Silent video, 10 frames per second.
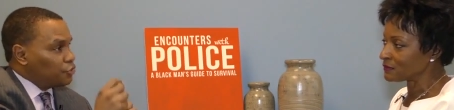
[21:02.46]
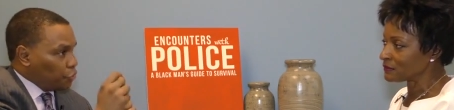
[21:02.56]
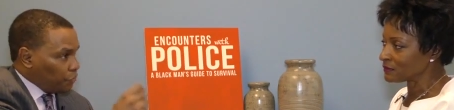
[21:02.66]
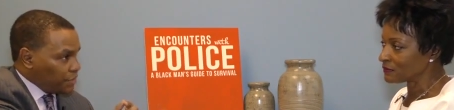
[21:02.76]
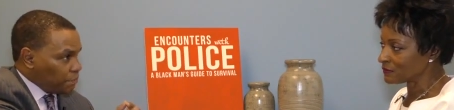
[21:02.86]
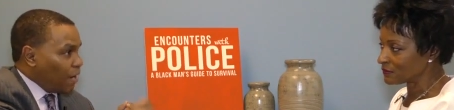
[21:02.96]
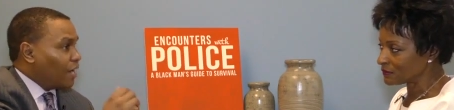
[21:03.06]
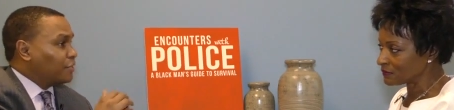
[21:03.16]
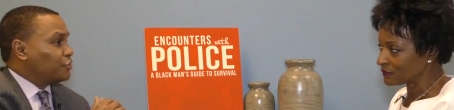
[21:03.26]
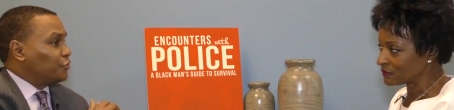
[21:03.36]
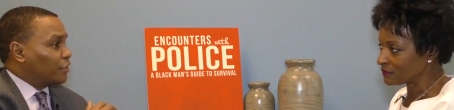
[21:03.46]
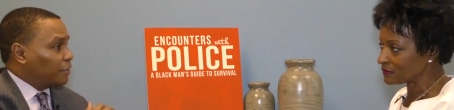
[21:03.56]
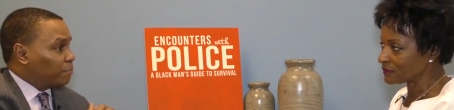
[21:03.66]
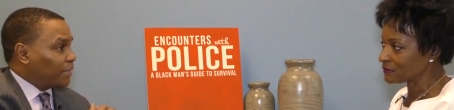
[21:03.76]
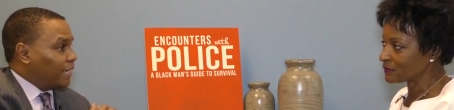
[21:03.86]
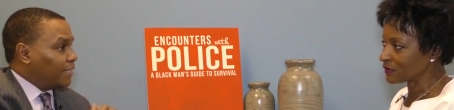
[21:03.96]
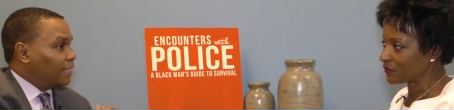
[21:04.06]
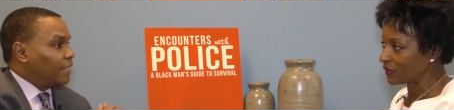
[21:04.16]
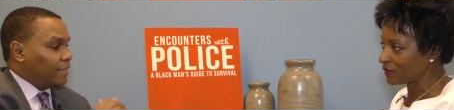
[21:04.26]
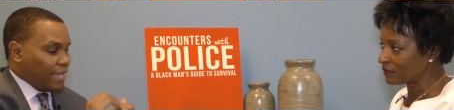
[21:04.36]
Speaker 1: to respond to your complaint.
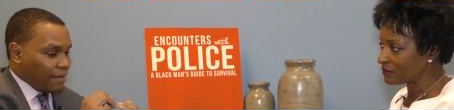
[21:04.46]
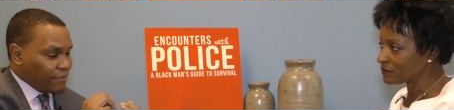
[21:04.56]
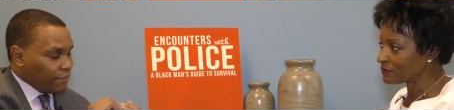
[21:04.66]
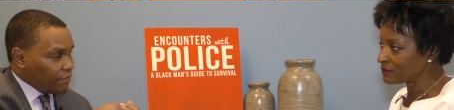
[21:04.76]
Okay. They have to